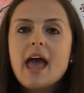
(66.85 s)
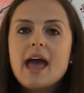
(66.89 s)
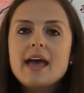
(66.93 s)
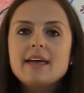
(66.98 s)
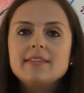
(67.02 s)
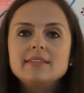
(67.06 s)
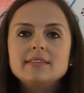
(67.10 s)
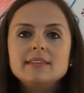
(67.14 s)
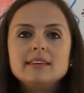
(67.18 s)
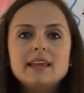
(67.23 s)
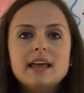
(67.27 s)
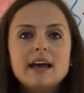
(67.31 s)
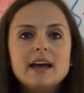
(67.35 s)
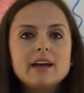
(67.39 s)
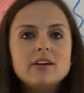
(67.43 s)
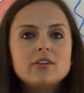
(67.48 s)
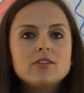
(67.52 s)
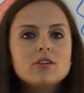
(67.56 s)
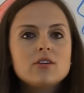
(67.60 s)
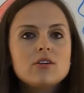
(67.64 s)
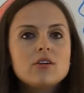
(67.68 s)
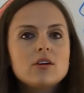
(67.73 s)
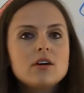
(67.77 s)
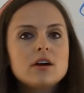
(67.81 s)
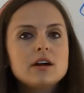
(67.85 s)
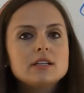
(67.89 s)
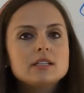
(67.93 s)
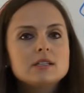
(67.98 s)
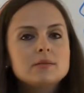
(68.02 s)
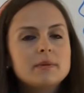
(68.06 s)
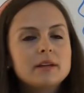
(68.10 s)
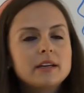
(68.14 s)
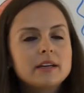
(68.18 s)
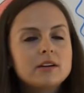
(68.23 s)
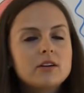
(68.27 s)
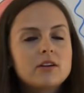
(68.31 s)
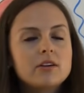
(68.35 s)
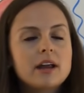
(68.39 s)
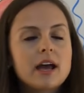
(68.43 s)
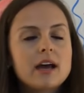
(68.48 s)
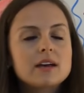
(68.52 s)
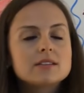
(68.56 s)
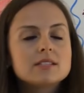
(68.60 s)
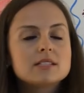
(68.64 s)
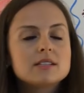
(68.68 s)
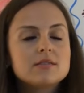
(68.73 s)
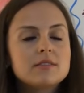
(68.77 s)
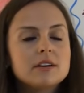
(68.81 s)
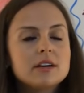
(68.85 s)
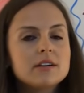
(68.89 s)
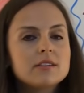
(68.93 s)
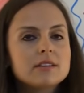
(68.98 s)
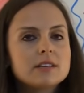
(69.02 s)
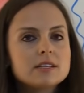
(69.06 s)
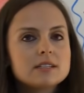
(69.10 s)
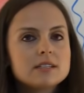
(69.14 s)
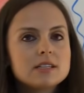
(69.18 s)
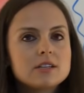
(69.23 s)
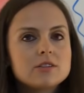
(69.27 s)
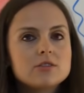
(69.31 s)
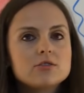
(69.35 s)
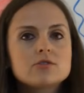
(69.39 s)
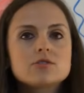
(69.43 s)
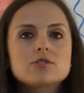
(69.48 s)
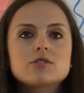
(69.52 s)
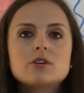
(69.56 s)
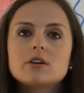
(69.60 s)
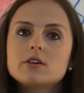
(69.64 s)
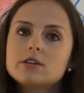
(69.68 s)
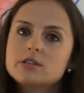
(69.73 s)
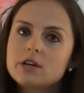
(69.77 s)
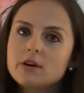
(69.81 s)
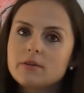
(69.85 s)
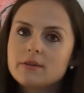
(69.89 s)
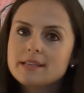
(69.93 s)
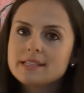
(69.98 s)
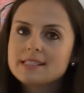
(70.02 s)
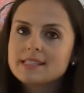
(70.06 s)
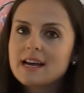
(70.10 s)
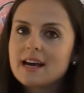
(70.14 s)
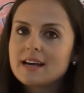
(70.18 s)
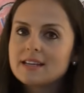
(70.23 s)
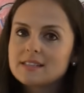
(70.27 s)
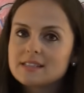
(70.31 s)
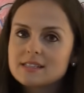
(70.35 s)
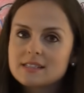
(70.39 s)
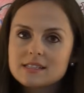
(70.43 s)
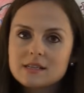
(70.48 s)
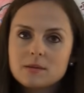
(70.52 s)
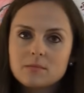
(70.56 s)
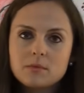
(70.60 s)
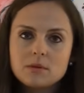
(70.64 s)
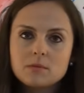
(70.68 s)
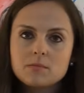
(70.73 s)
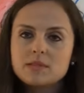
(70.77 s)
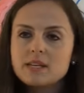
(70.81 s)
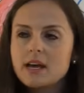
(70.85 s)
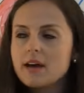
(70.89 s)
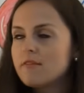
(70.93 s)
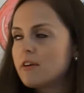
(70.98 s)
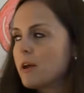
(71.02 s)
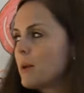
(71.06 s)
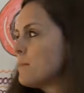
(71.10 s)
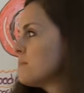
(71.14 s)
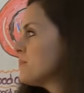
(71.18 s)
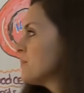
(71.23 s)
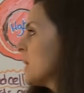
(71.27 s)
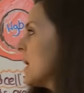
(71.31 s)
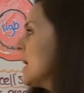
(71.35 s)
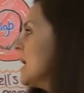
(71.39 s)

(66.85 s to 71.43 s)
And later on, depending on how severe this is, you'll start showing signs and symptoms of it.